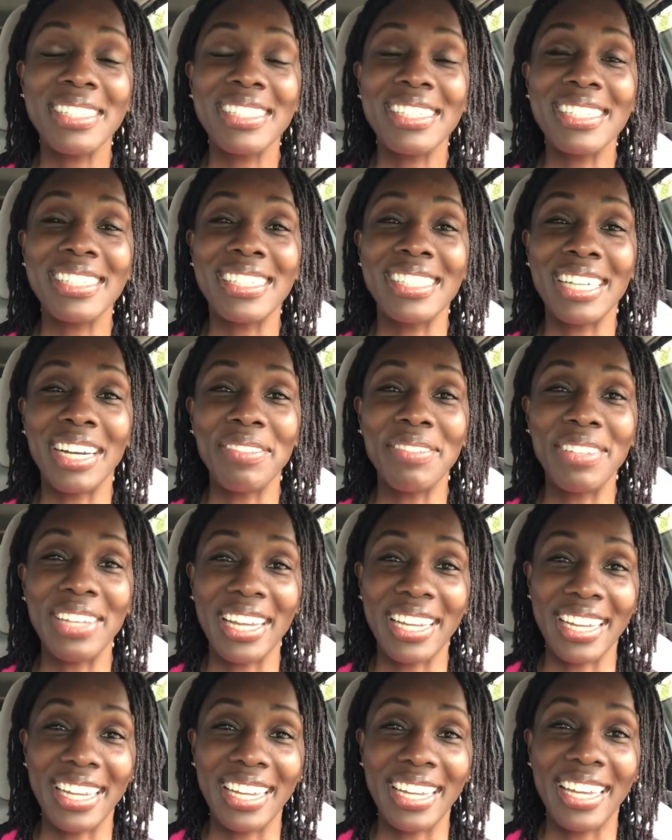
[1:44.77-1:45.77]
Chef
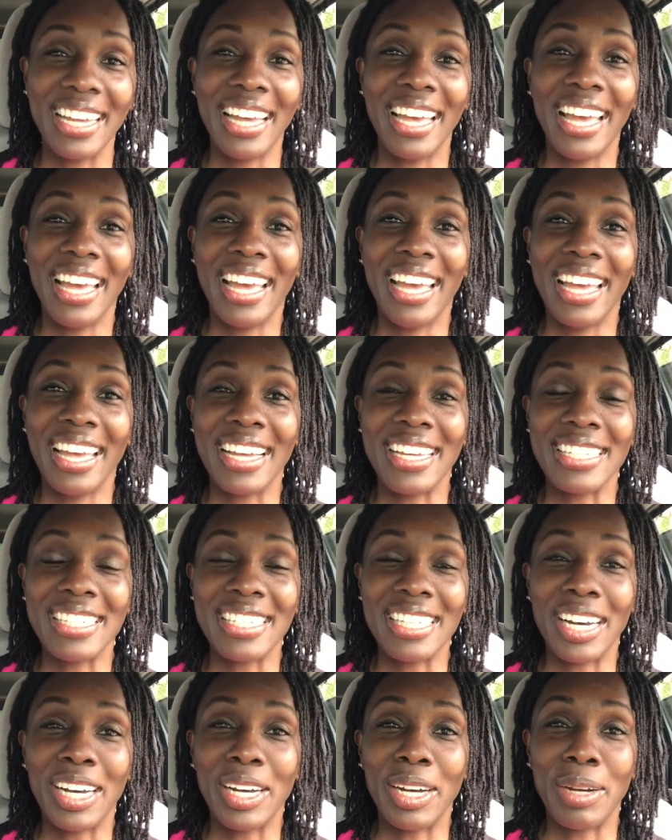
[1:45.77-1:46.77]
Nikki is
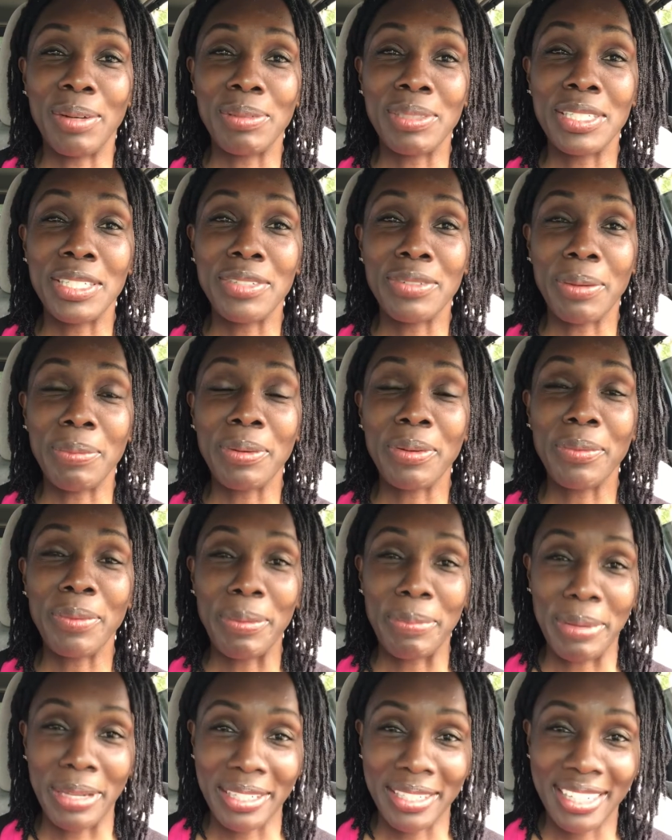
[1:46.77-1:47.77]
uh, she's from the
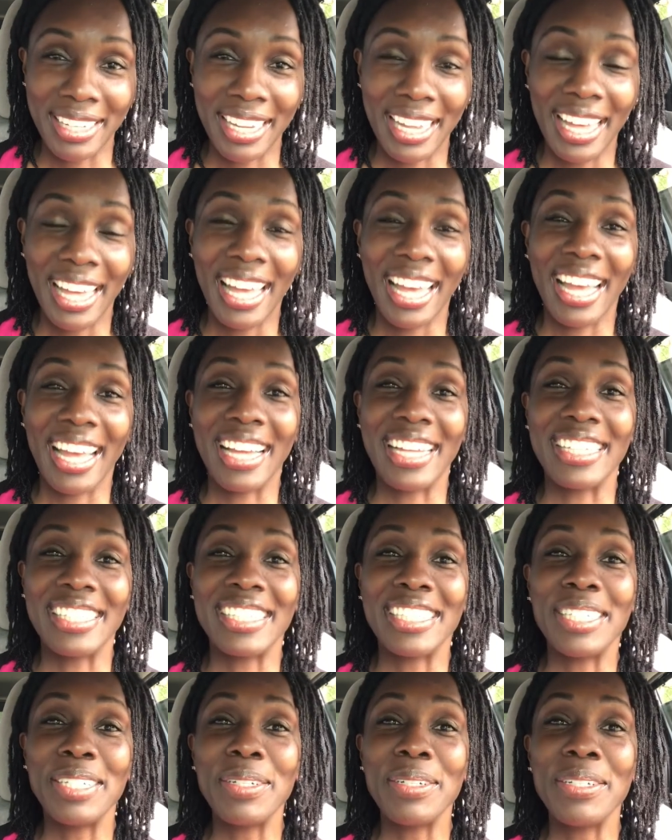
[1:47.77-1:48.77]
Caribbean, and
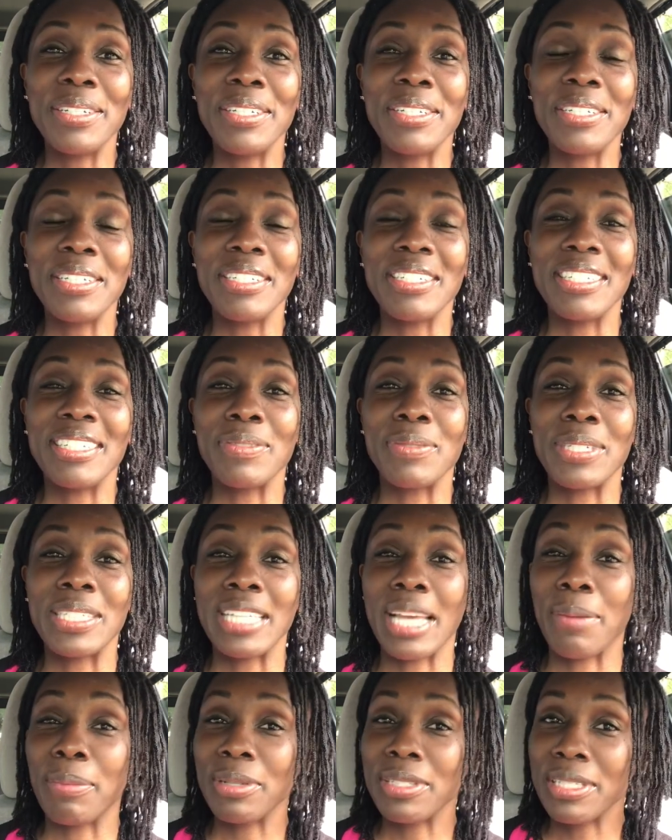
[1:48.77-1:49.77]
she was
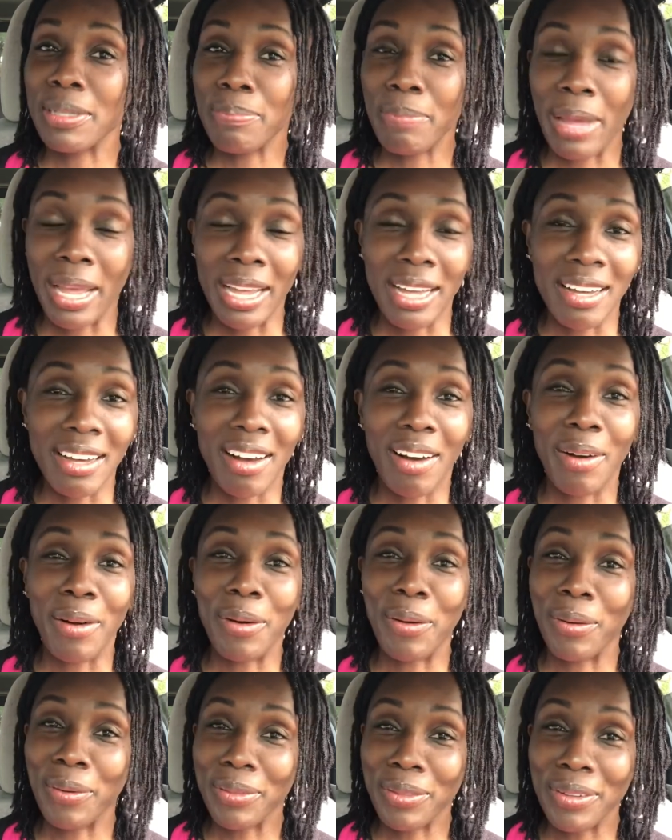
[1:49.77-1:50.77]
able to make
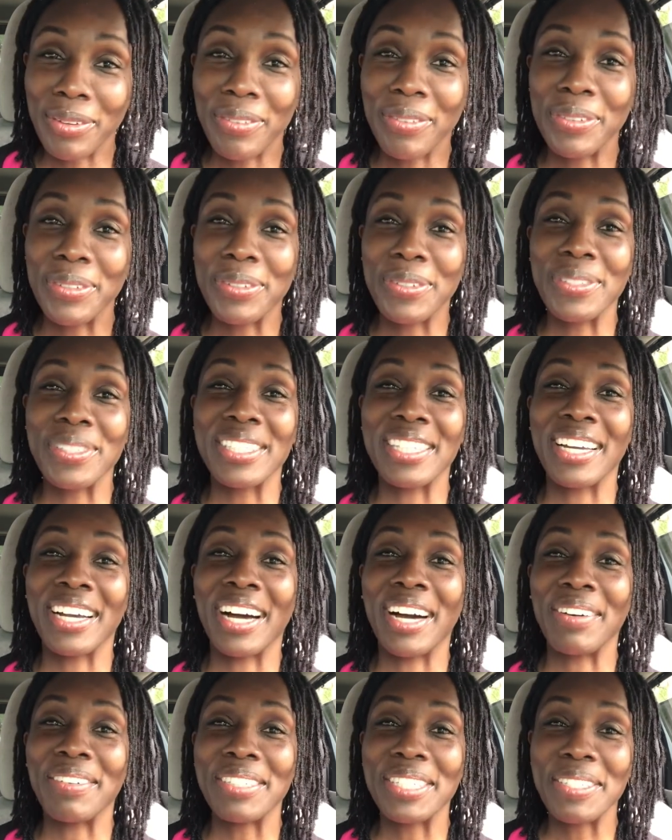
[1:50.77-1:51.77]
all the foods that
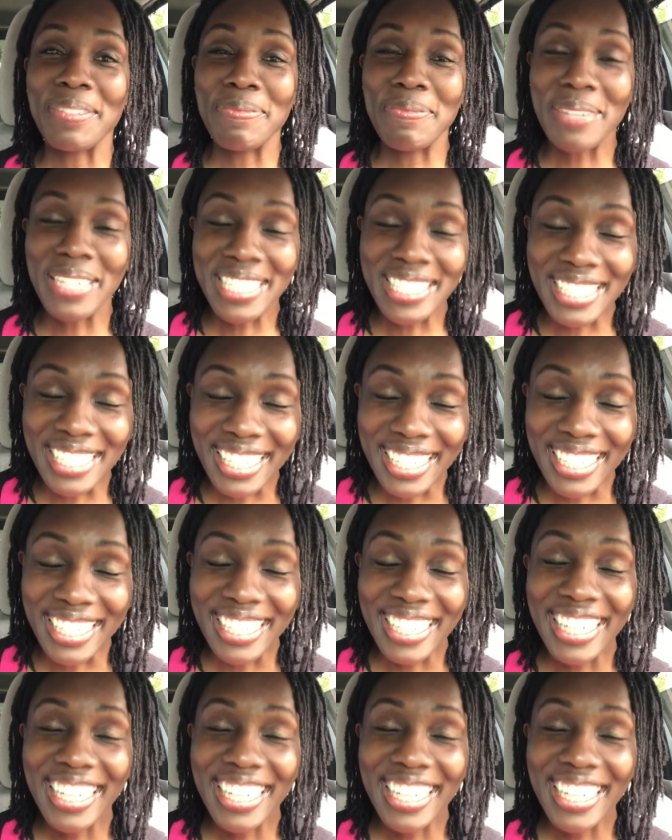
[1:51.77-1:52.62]
I was missing.